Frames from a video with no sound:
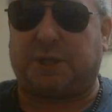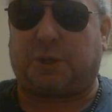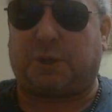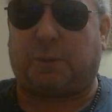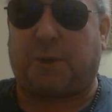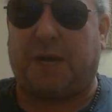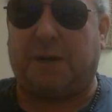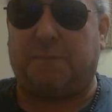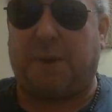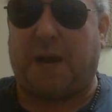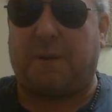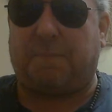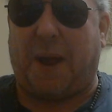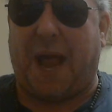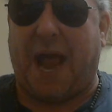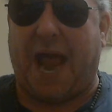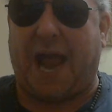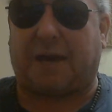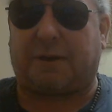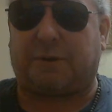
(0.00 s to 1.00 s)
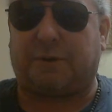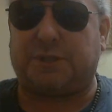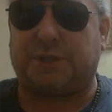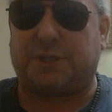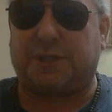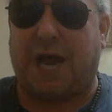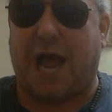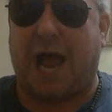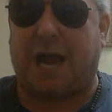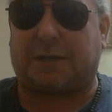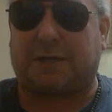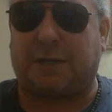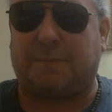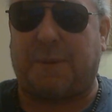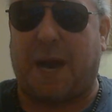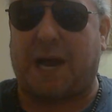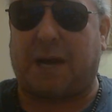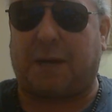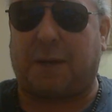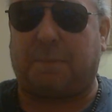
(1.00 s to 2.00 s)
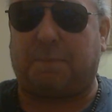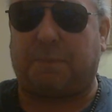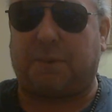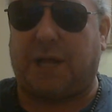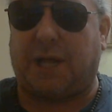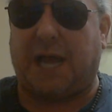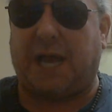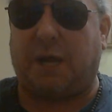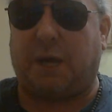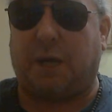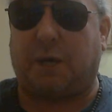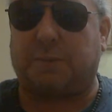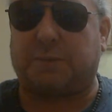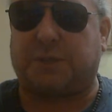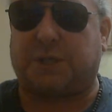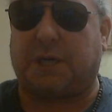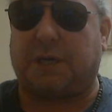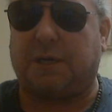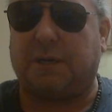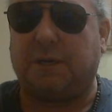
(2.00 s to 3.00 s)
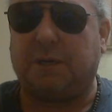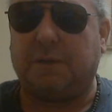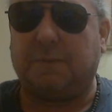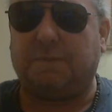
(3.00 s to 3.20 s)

The Green Bay Packers knocked them out of the playoffs